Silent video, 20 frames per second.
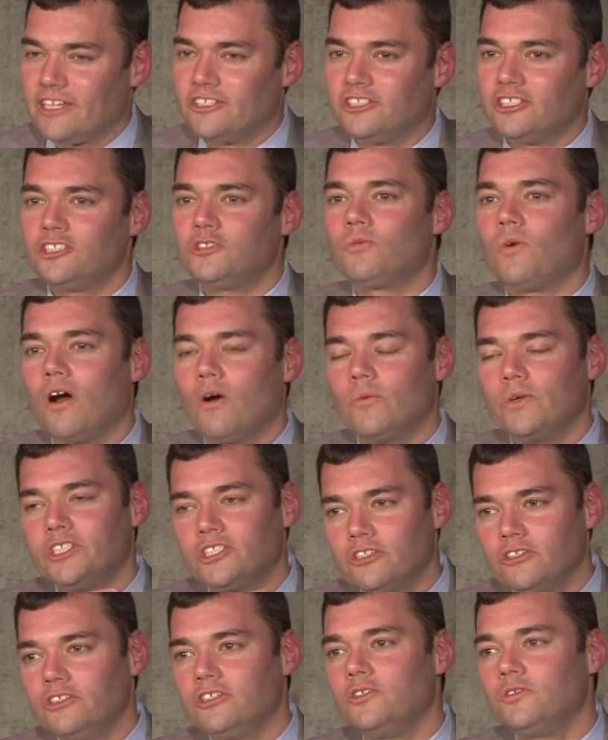And just while we
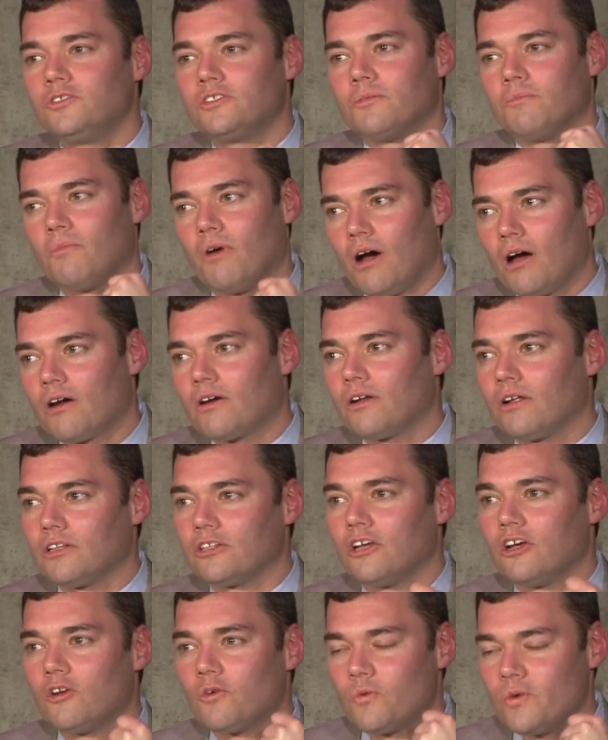shouldn't use the
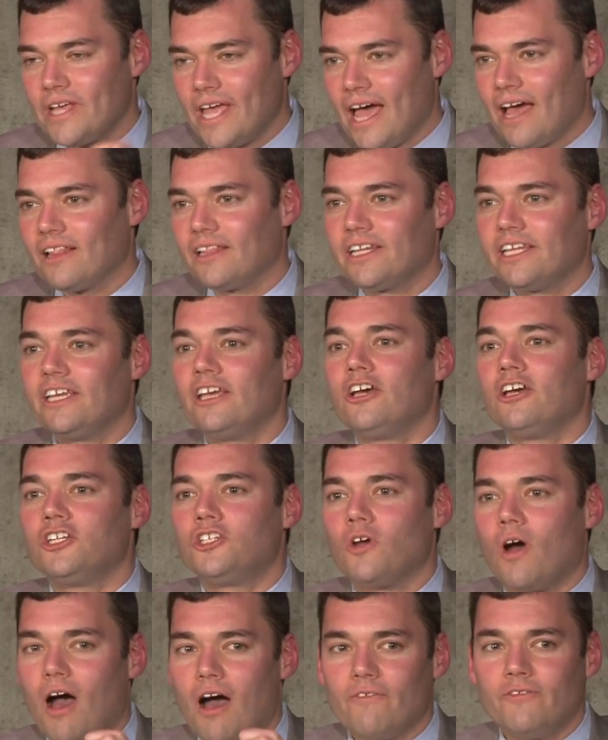moral reality
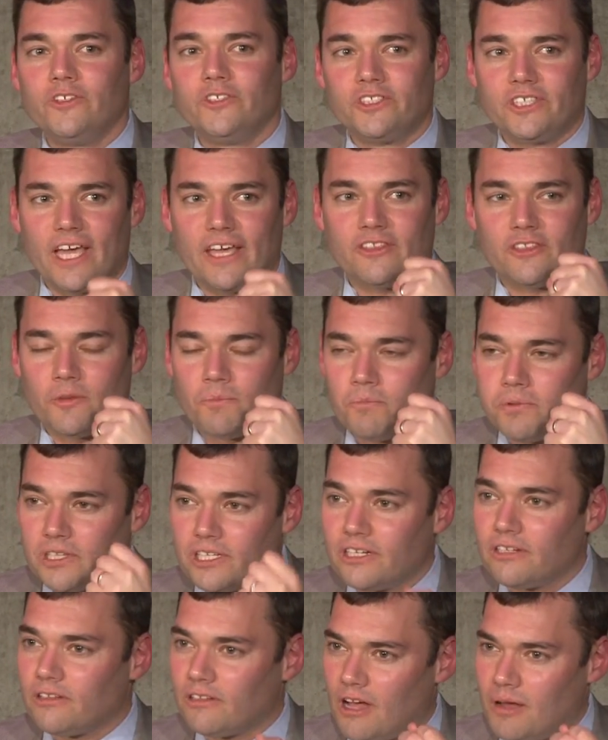to obfuscate the
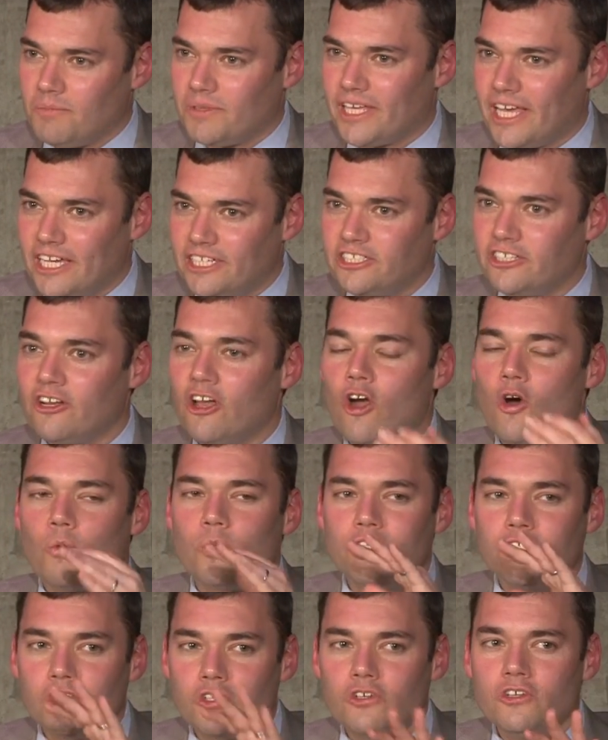political complication,
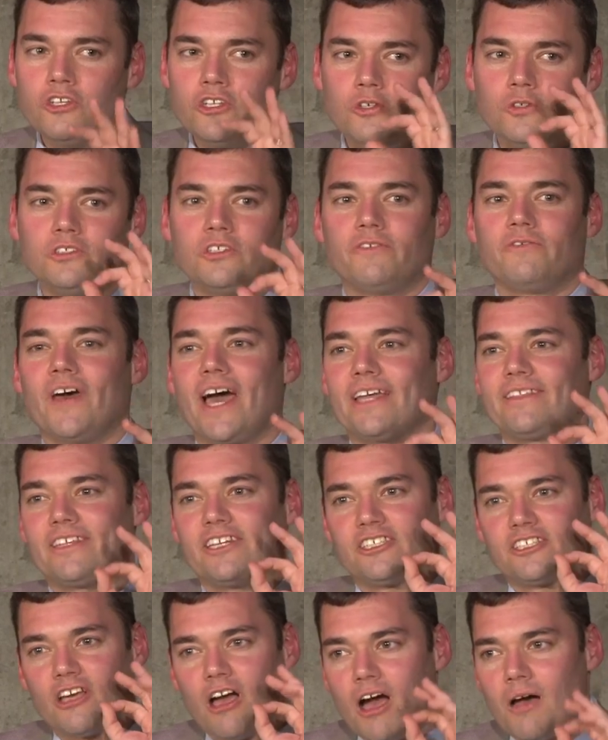we shouldn't use the fact
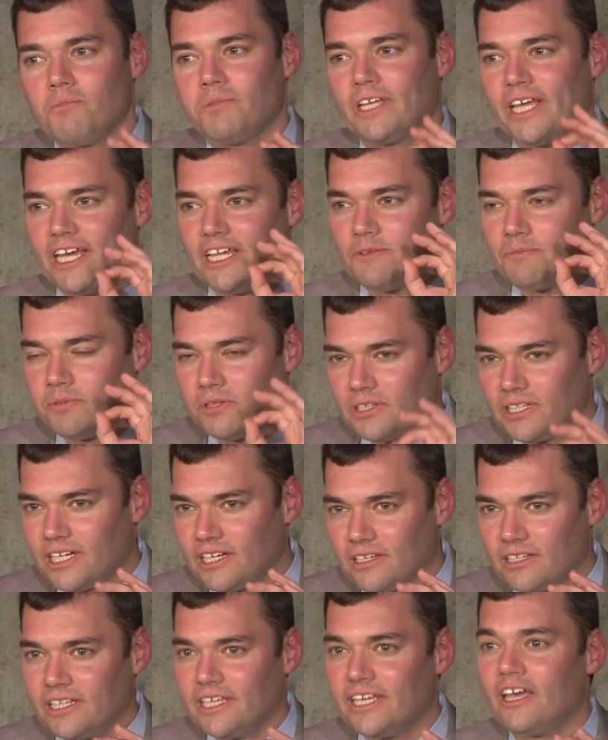that it's complicated
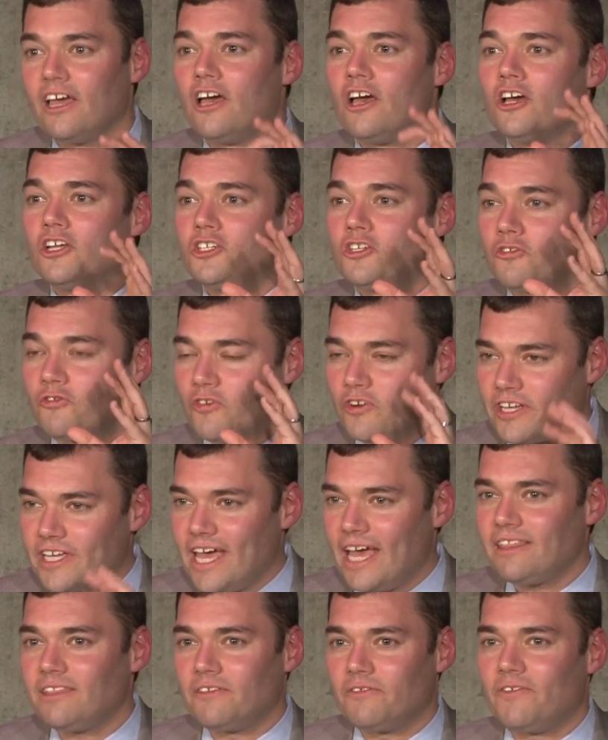politically to
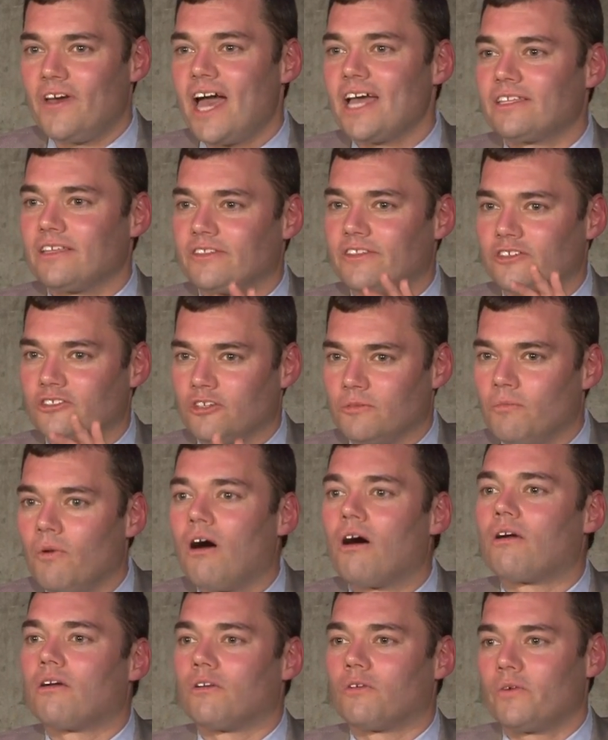forget the fact that there's a
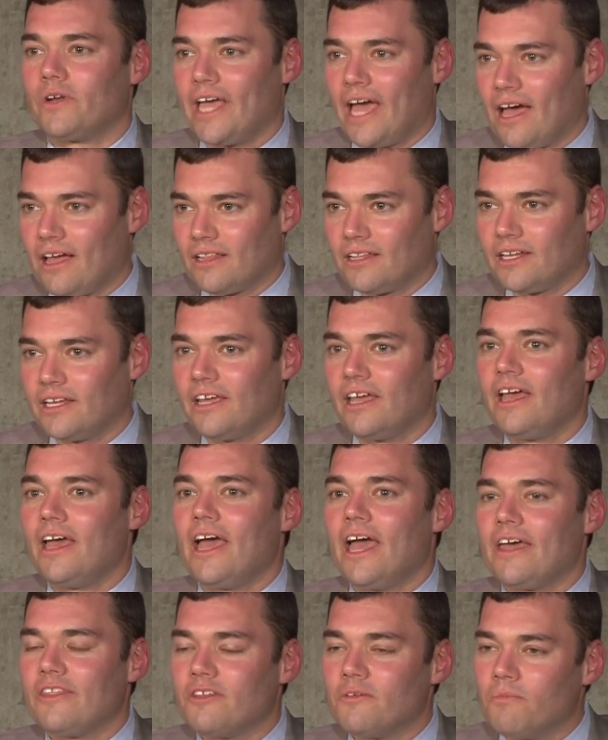moral reality.
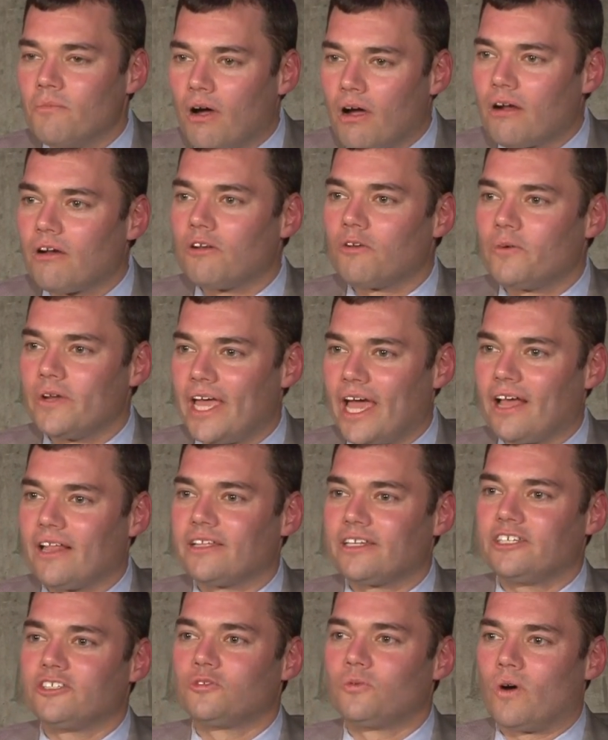And the moral
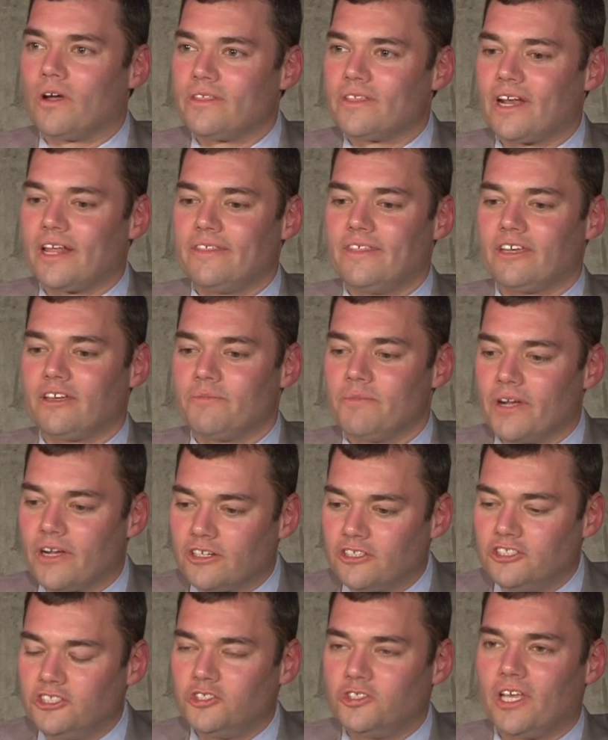reality is one that I think
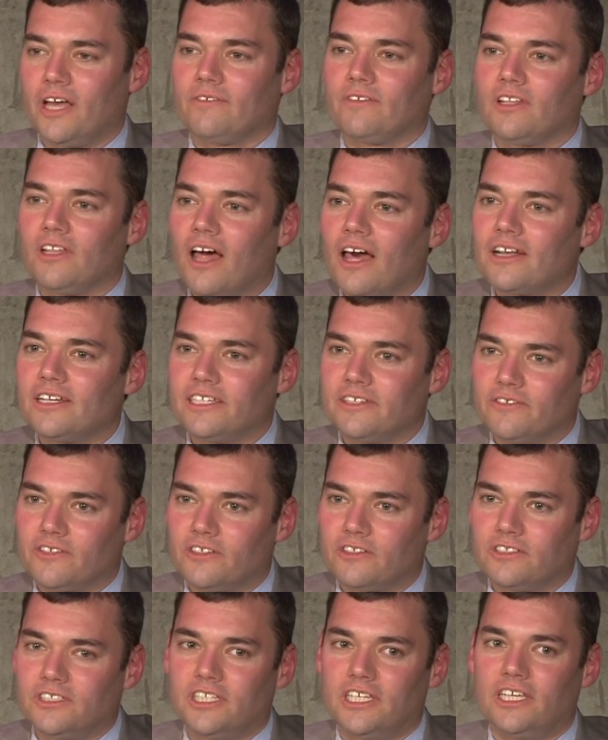American Jews have a lot of
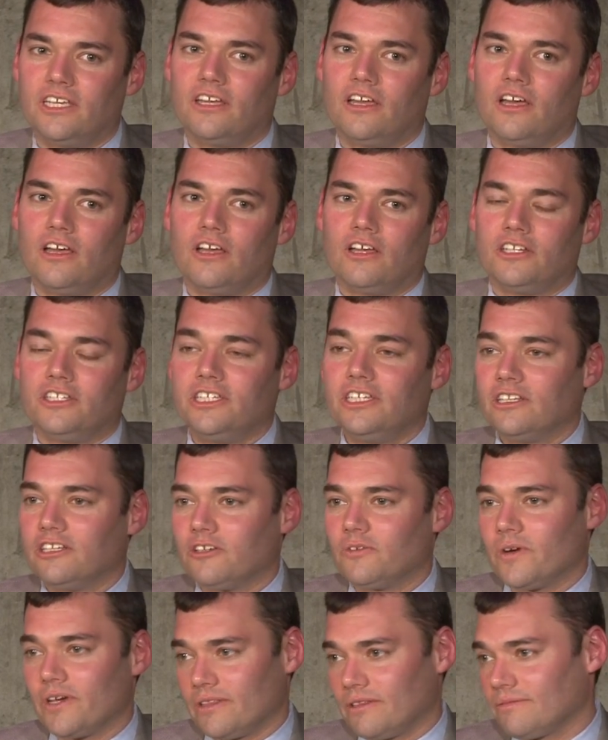difficulty
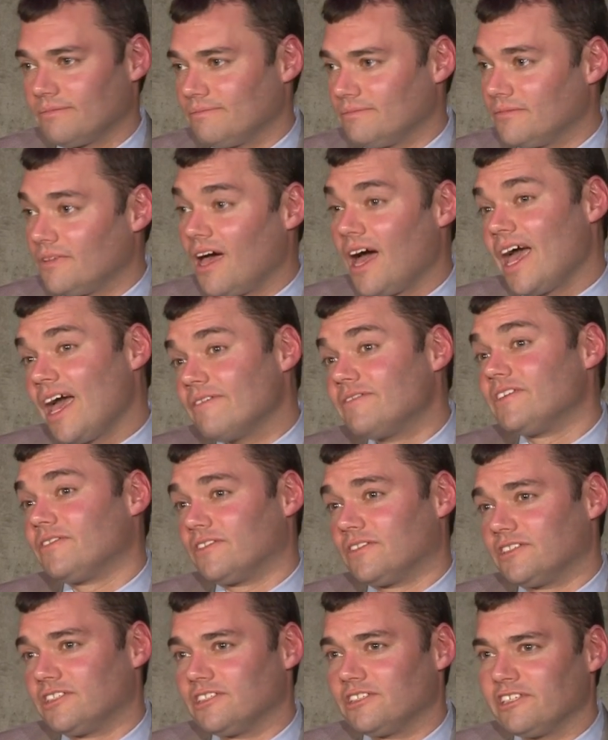dealing with. I have
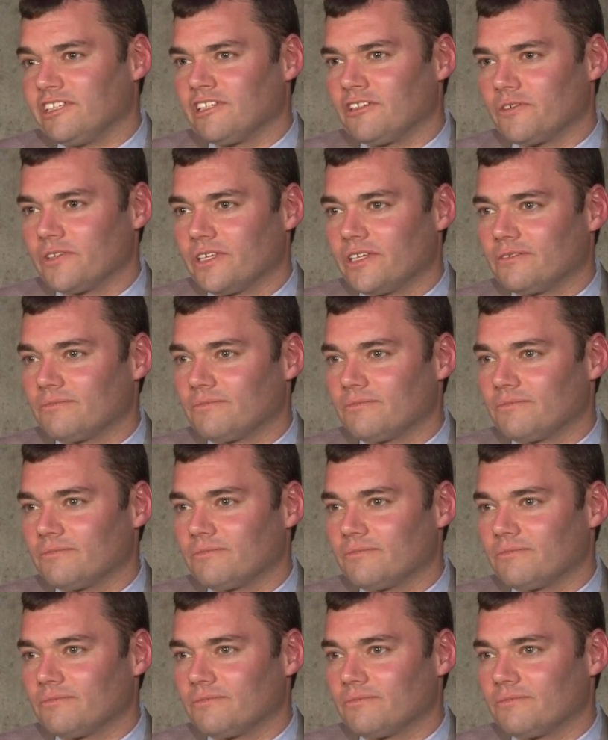difficulty dealing with.